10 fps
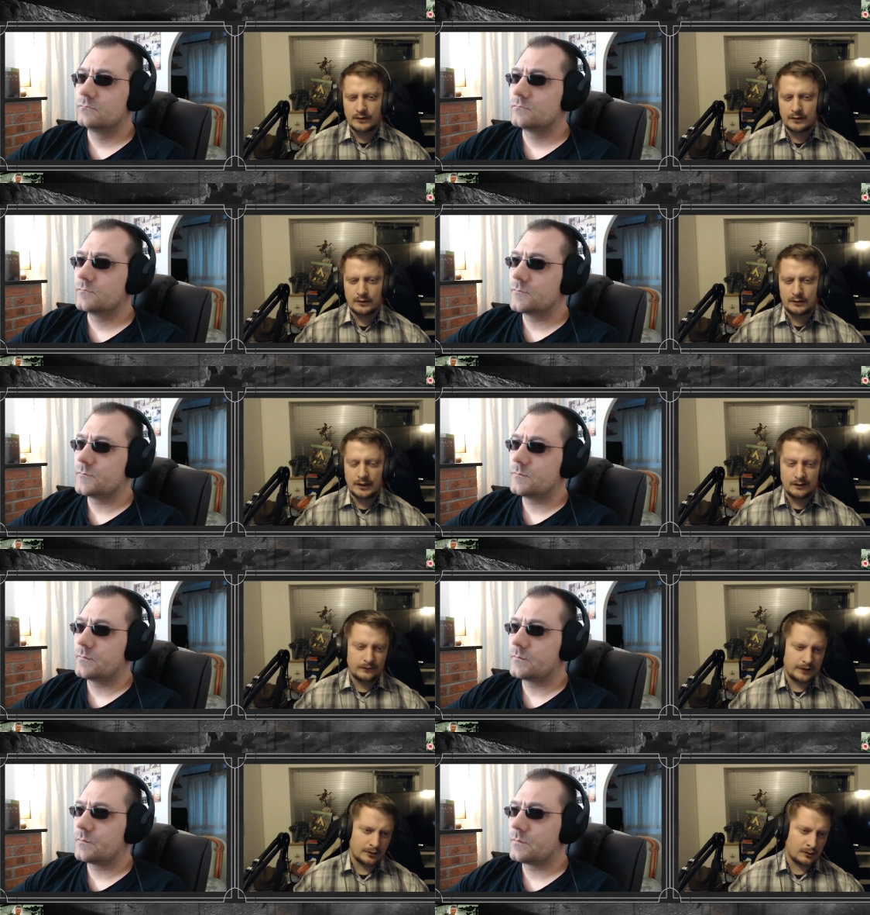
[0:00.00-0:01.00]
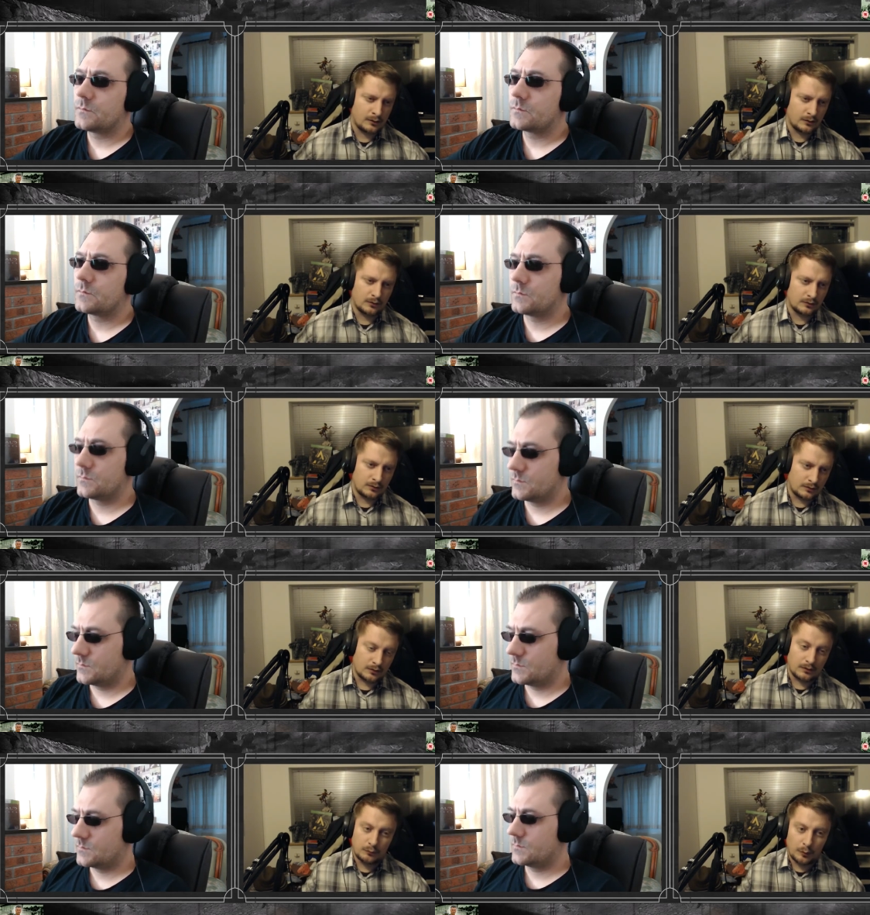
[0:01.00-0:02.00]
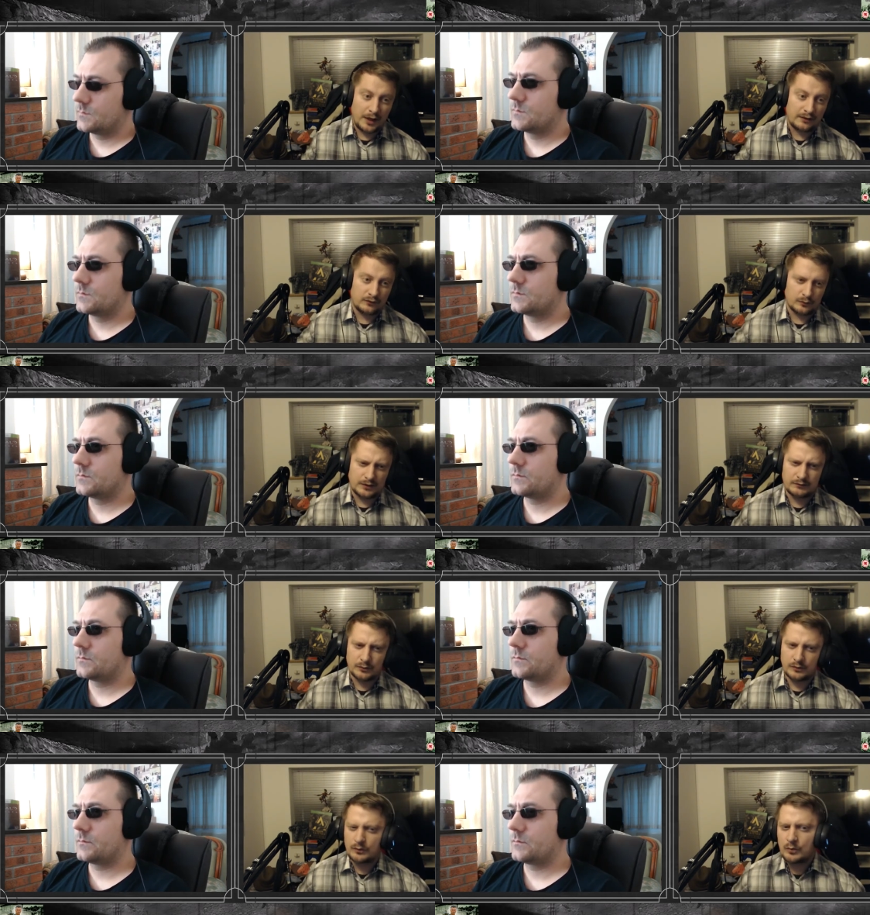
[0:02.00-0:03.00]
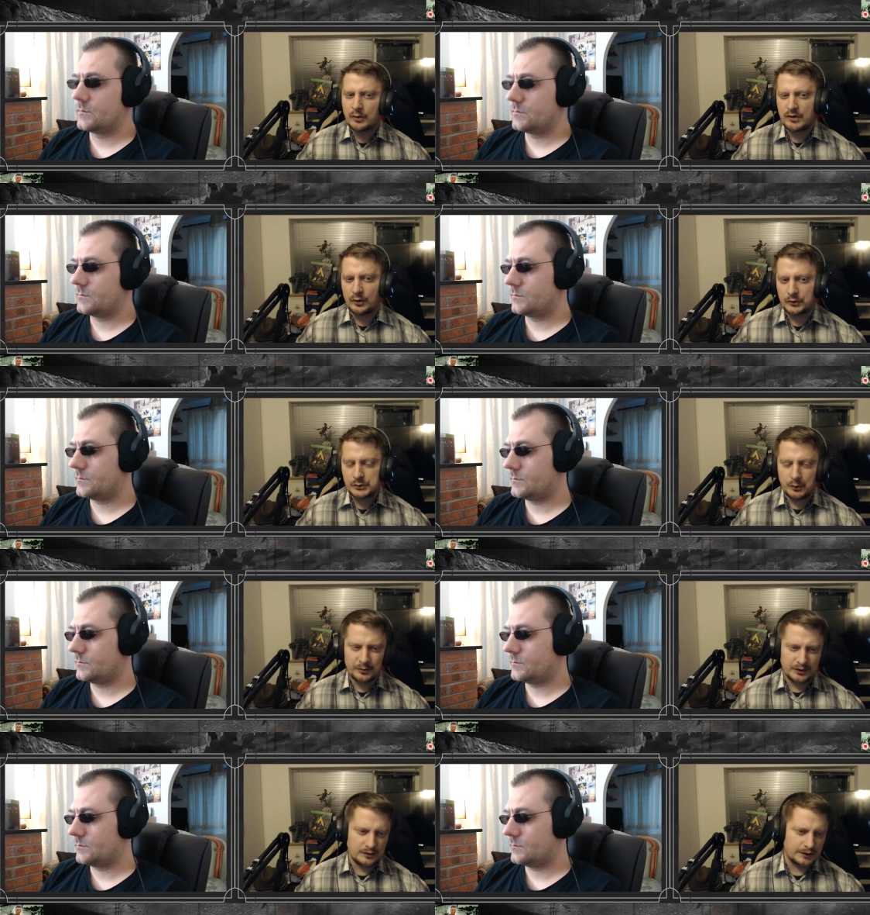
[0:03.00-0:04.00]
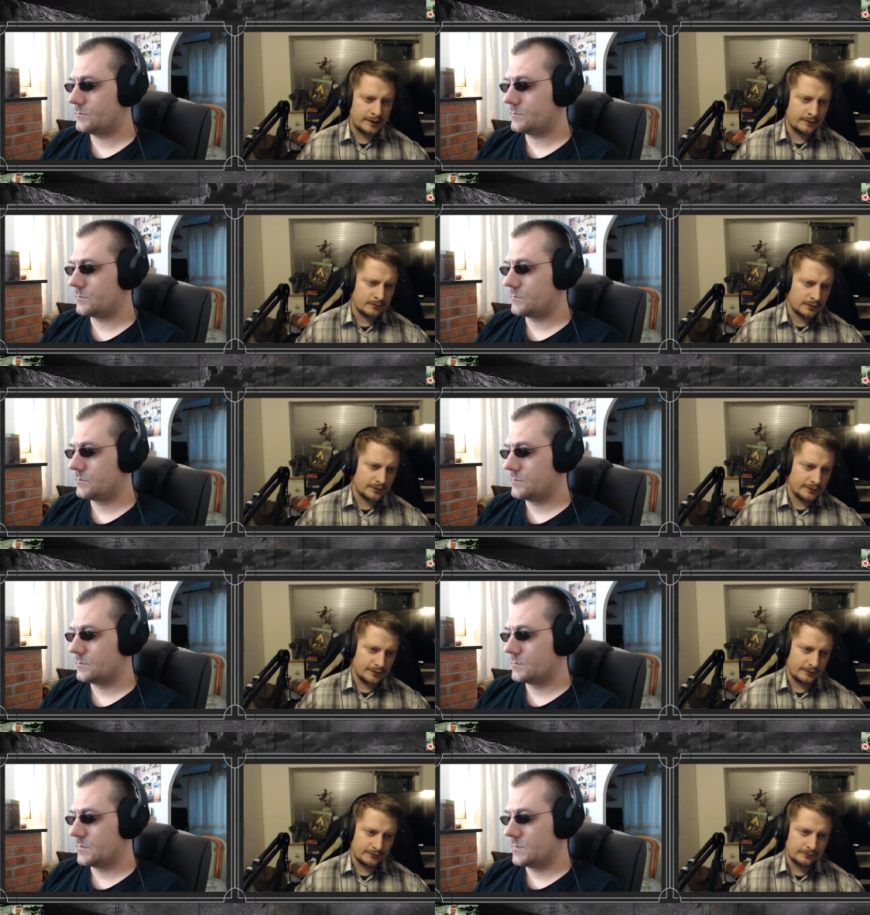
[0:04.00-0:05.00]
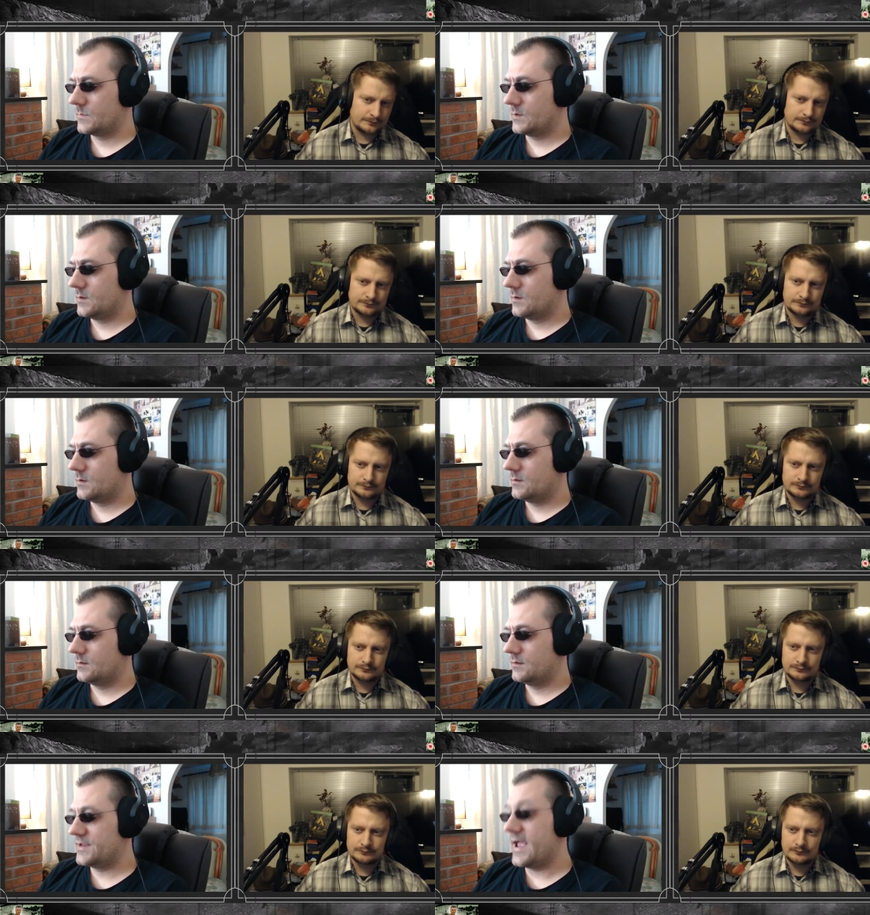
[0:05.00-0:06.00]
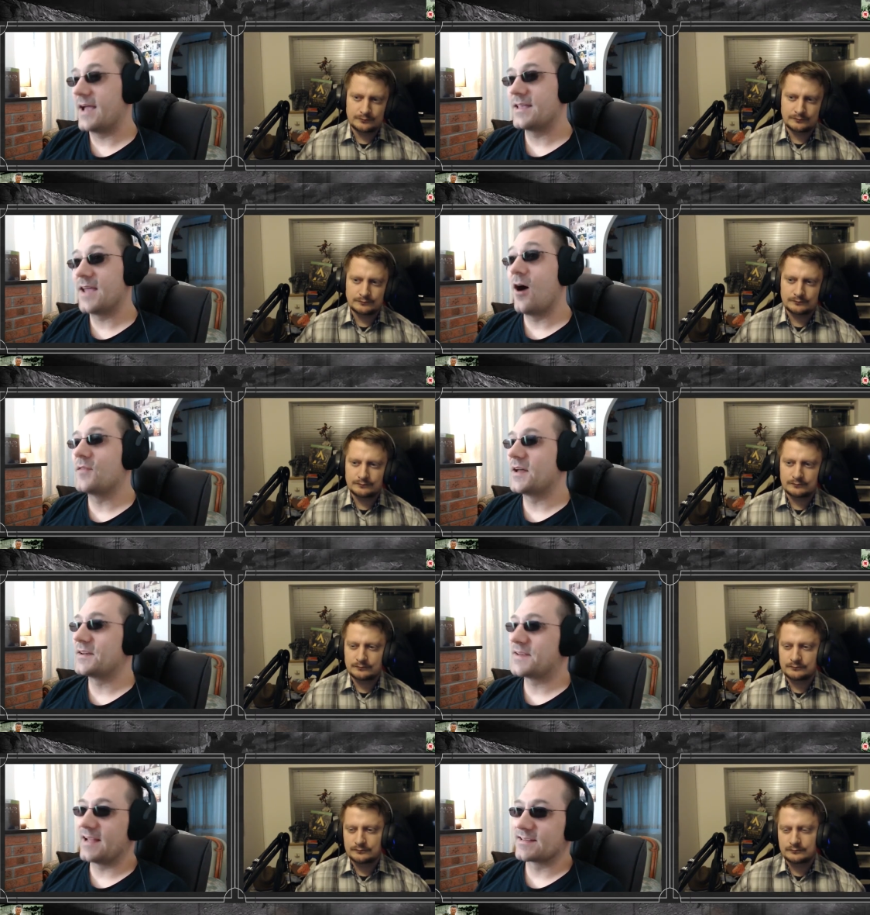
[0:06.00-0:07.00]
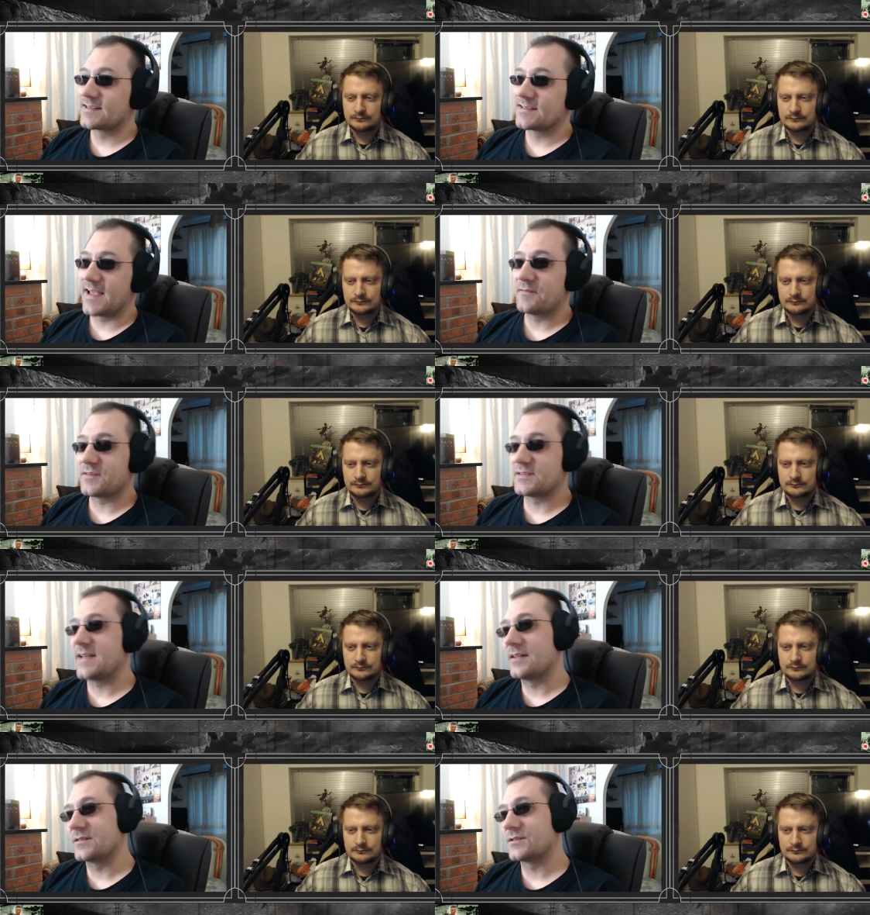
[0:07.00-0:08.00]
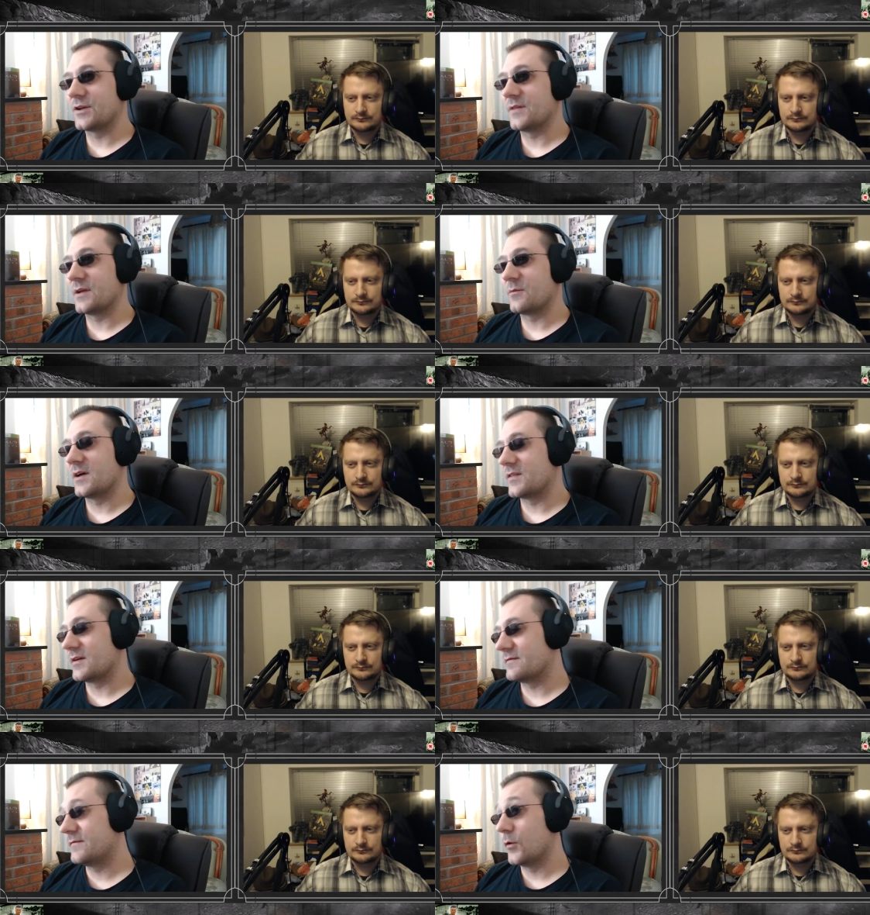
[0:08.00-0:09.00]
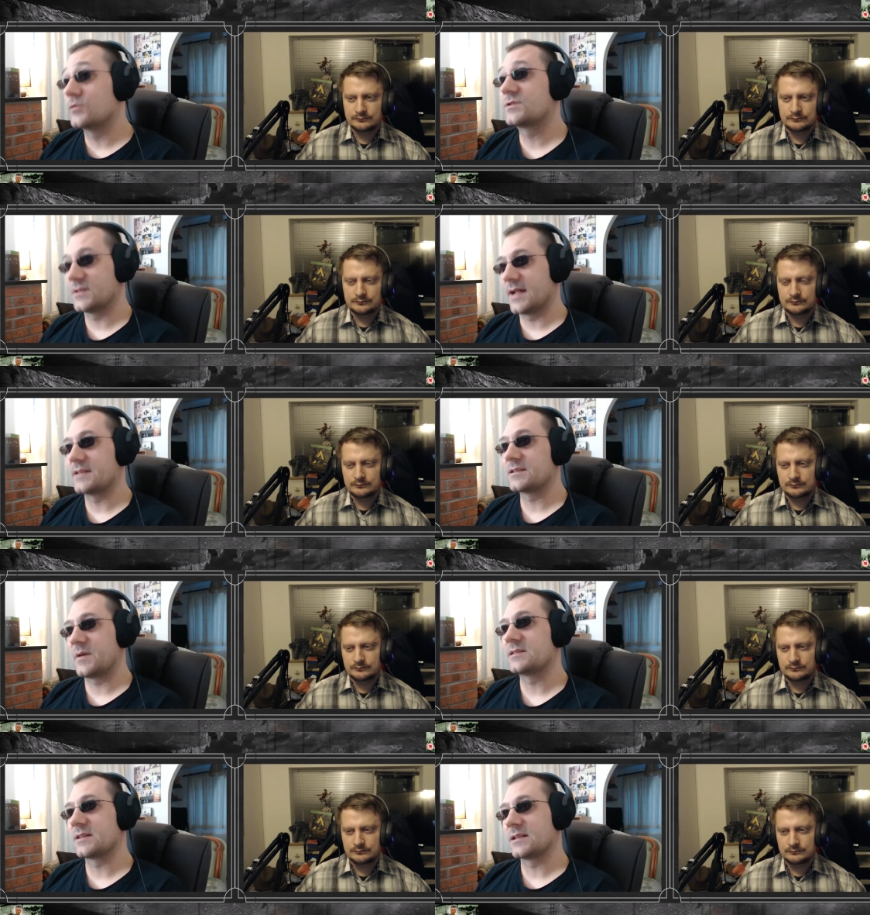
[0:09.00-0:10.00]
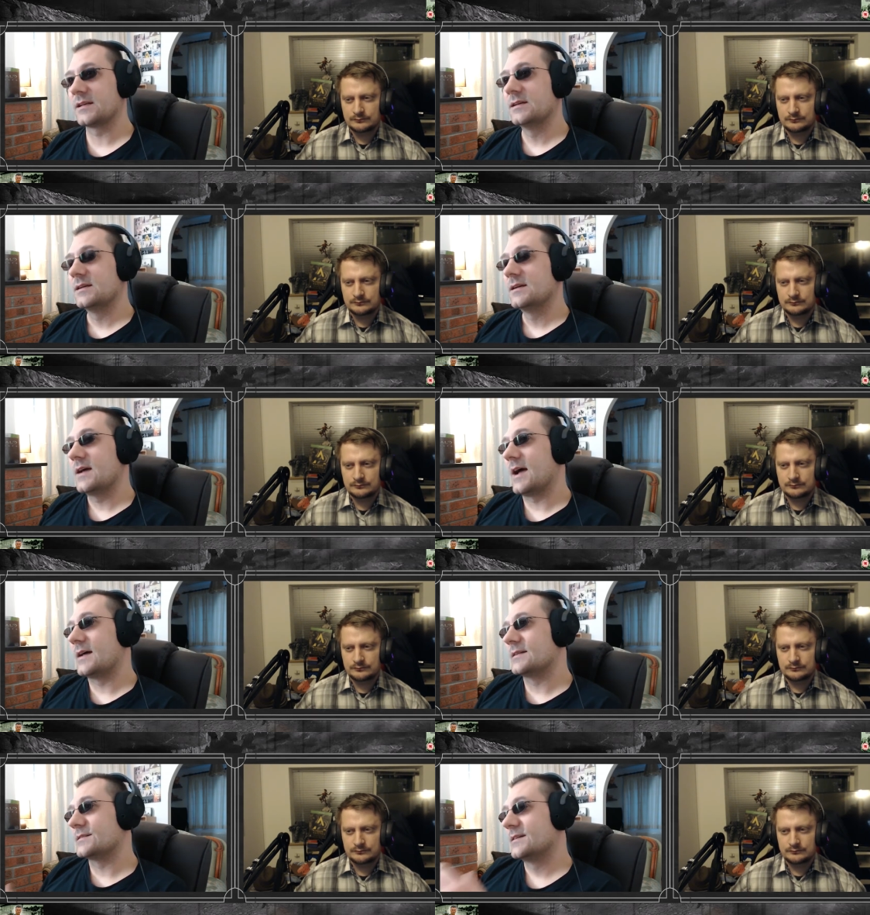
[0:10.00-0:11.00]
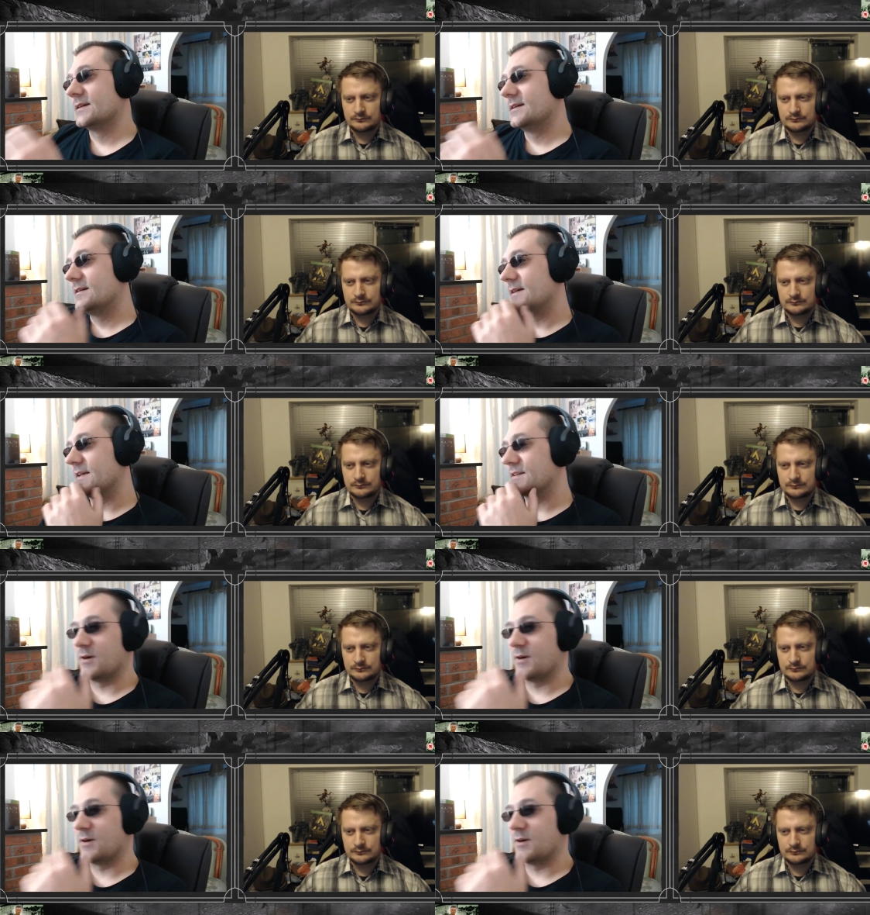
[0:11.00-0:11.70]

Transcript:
Speaker 1: uh, an affair or or romance or whatever with with an older woman in the camp. Um,
Speaker 2: yeah, yeah. Oh, that dance. They have this dance, don't they, where they're forced to dance basically, and he's